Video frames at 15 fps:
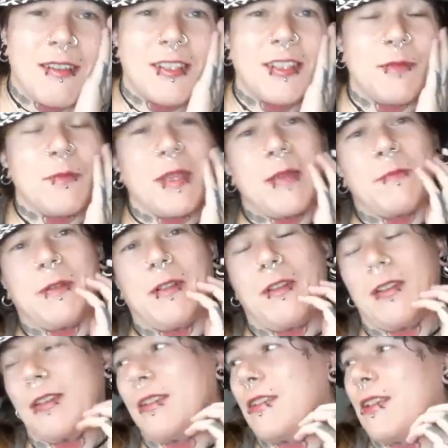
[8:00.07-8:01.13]
there are some people
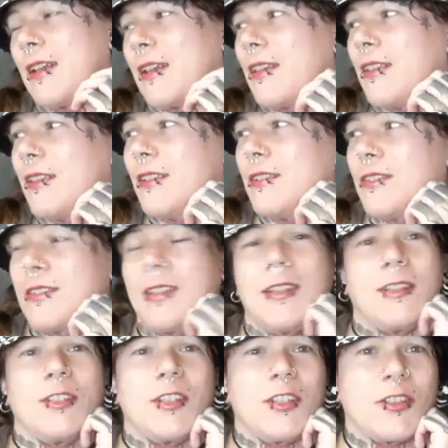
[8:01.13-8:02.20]
on like
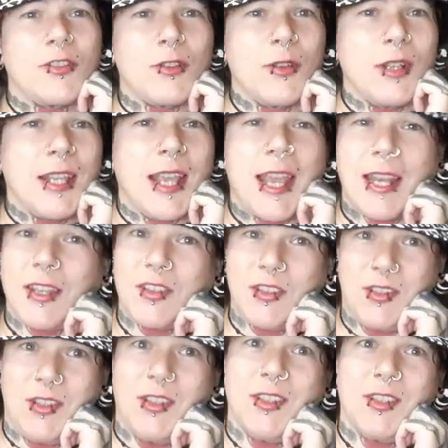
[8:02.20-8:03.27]
that are just truly
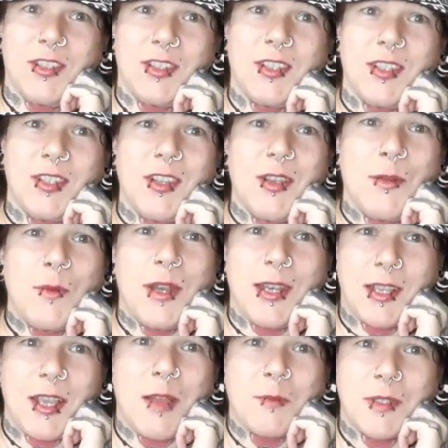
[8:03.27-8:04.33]
innocent
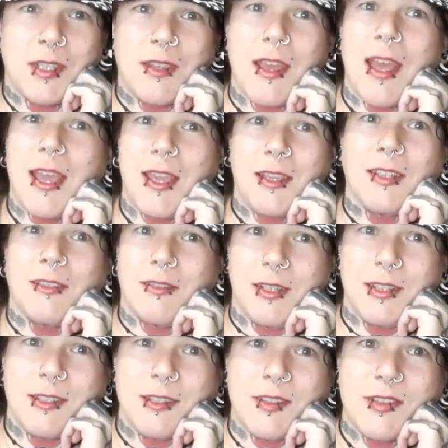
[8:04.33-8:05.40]
when it comes to their
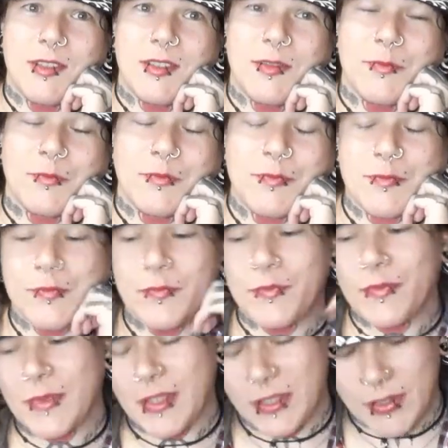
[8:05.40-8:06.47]
ignorance.
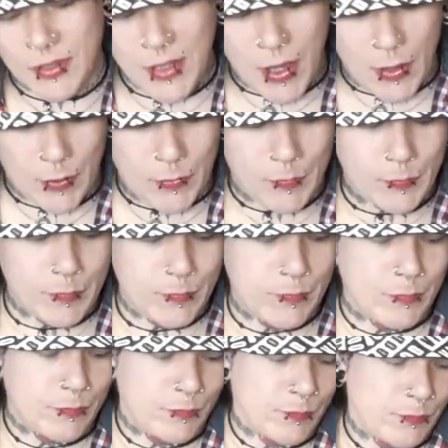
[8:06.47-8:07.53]
So,
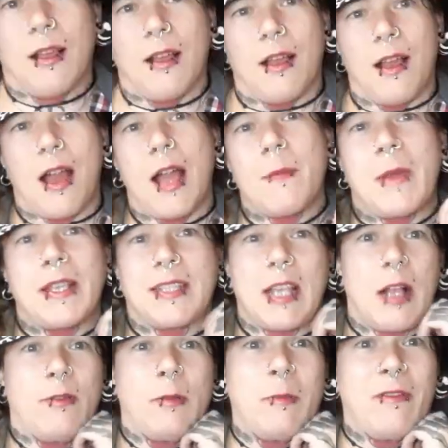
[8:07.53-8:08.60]
I
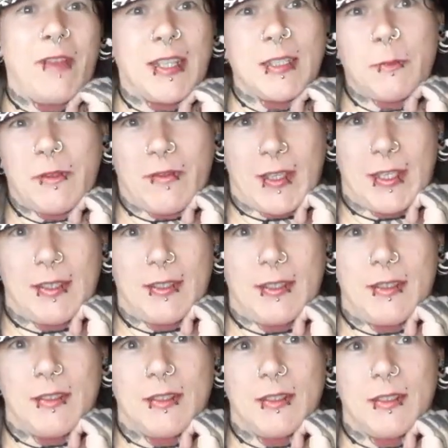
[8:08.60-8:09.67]
myself am a victim of
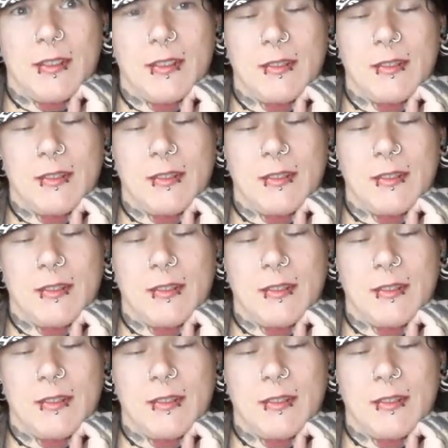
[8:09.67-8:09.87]
this.